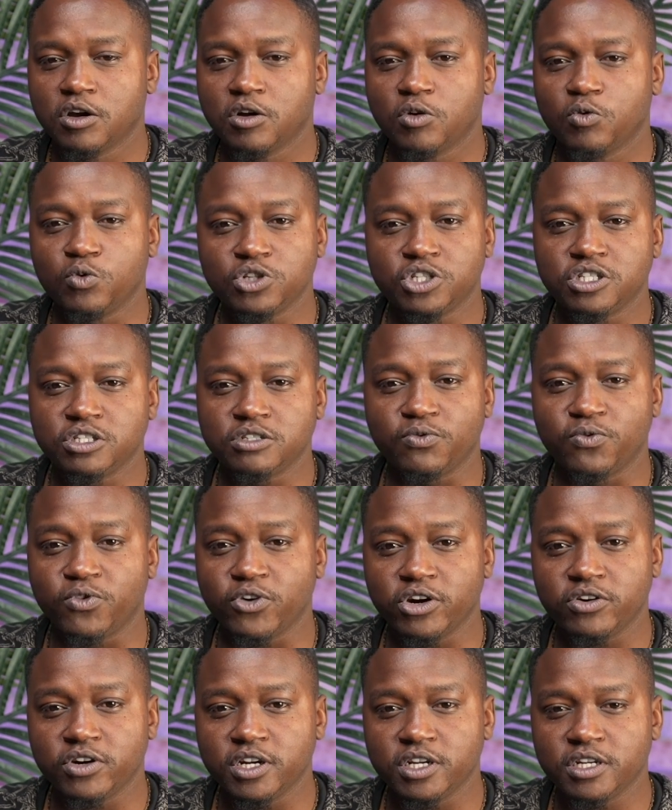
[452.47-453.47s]
Which is
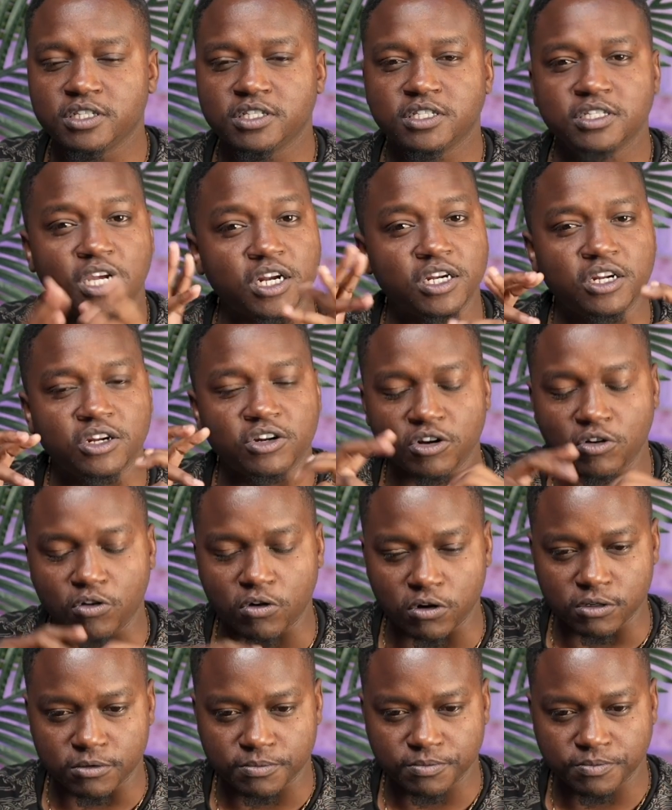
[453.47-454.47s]
very satirical.